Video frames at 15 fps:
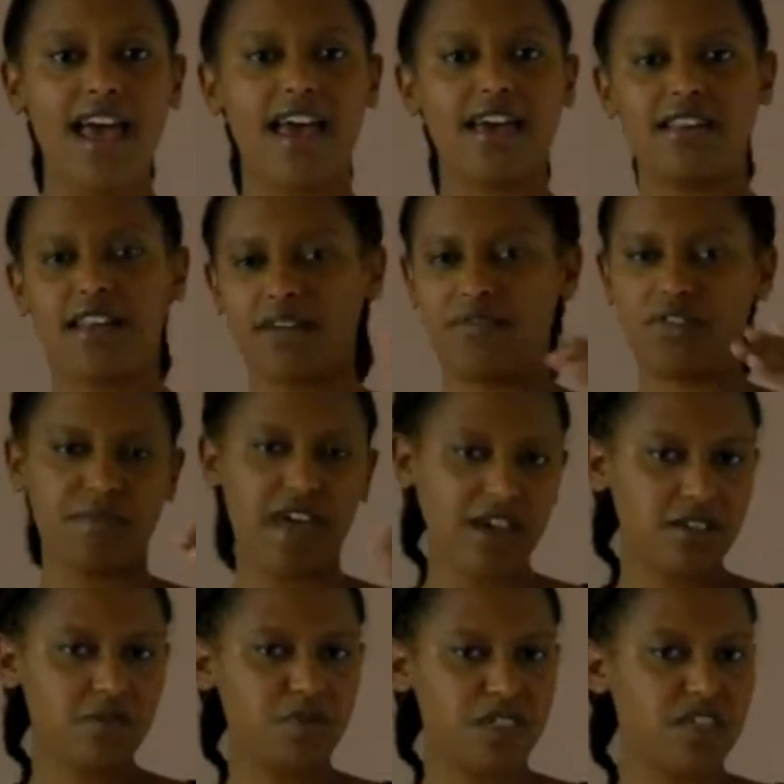And from
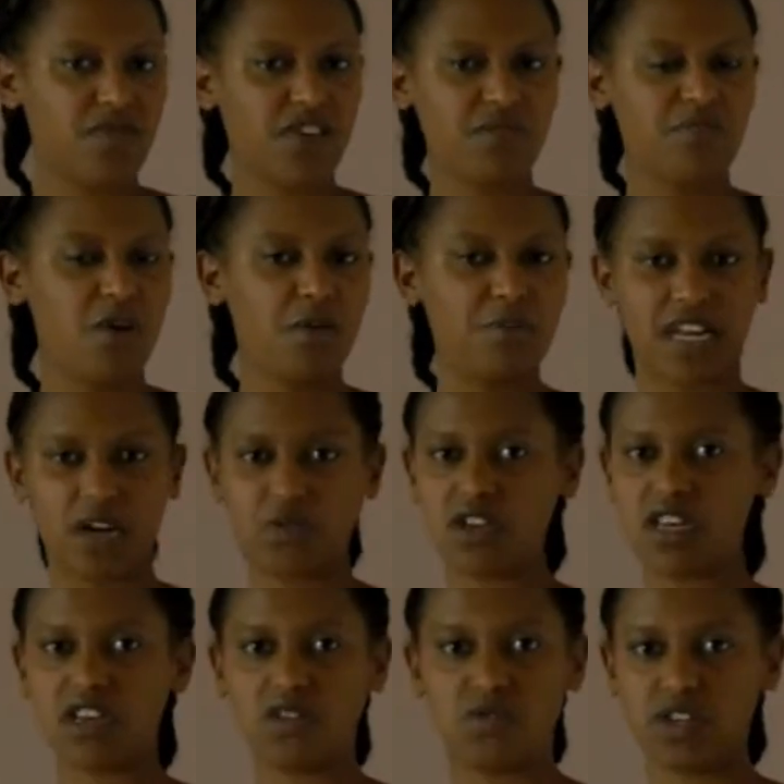that specific moment, I
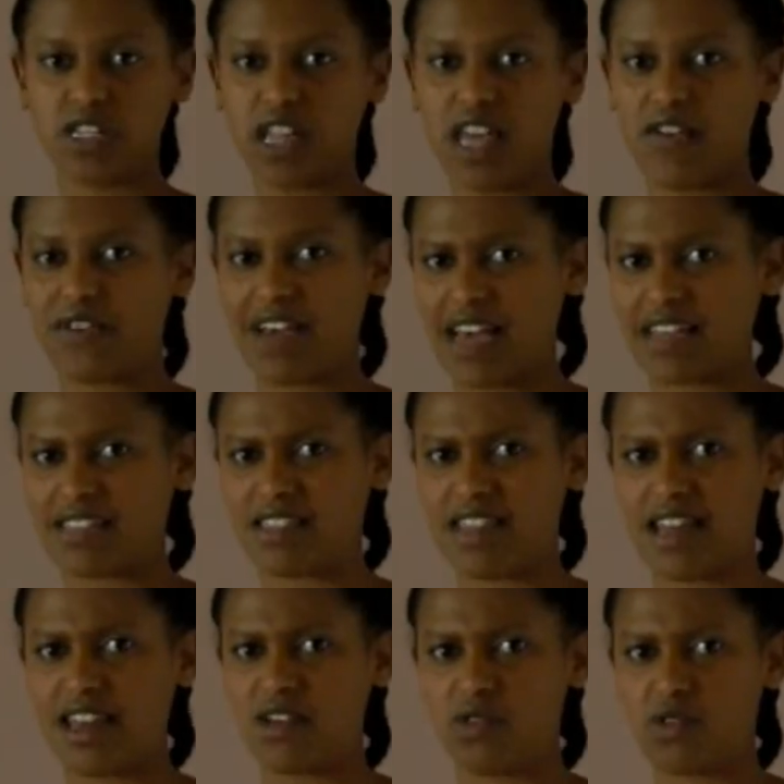wouldn't really have guessed
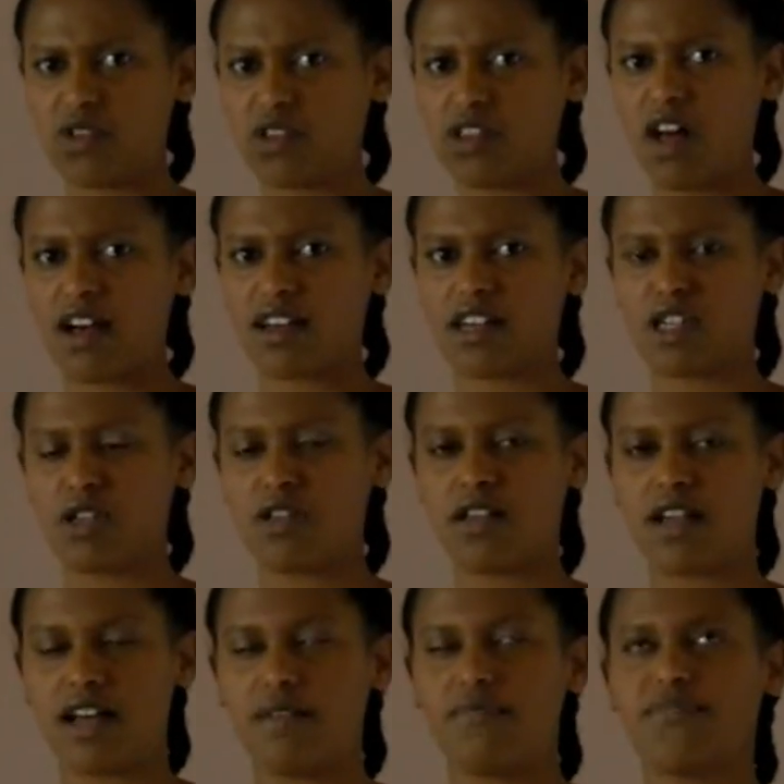that Unalaq has,
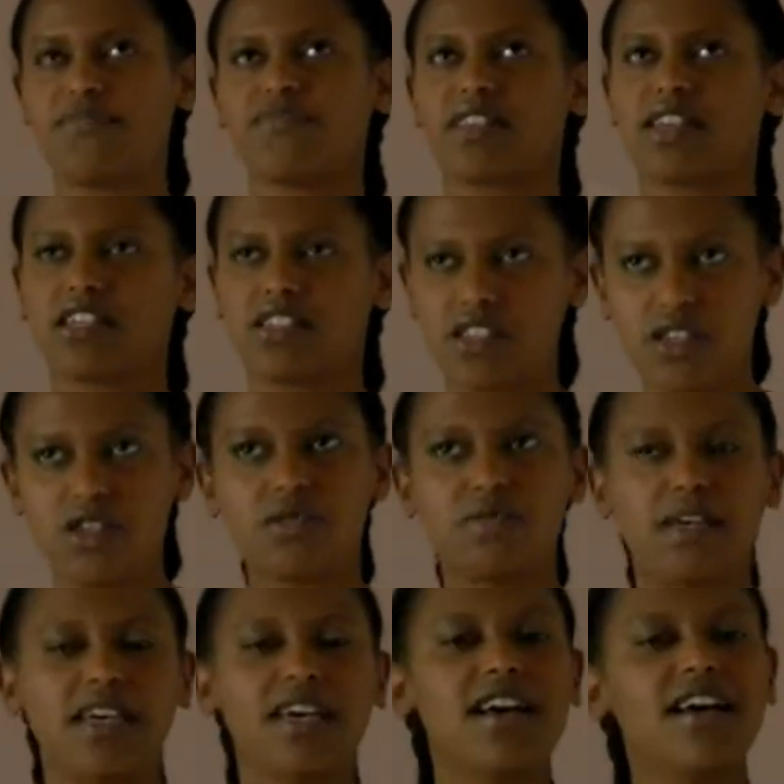excuse
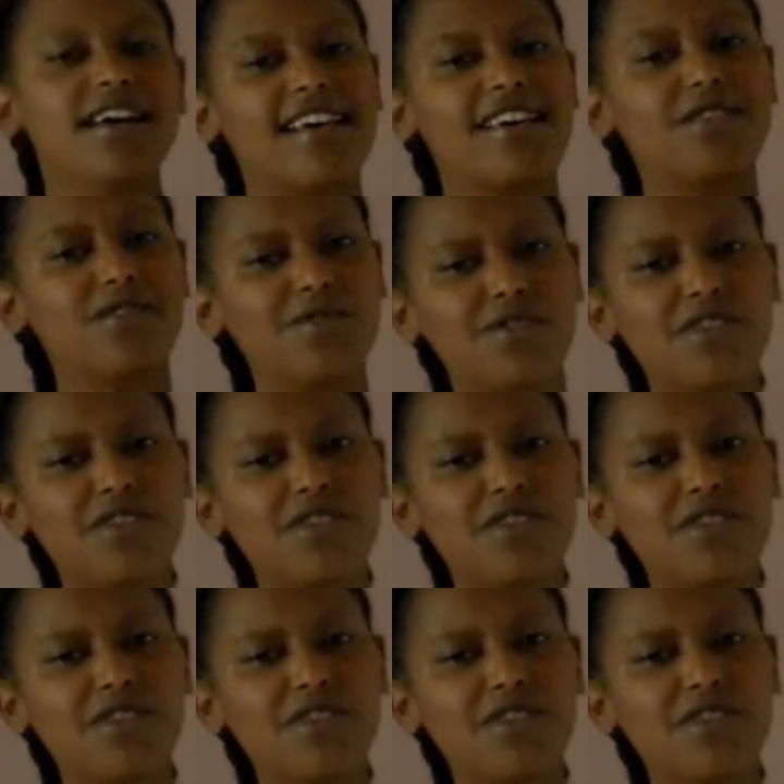me, that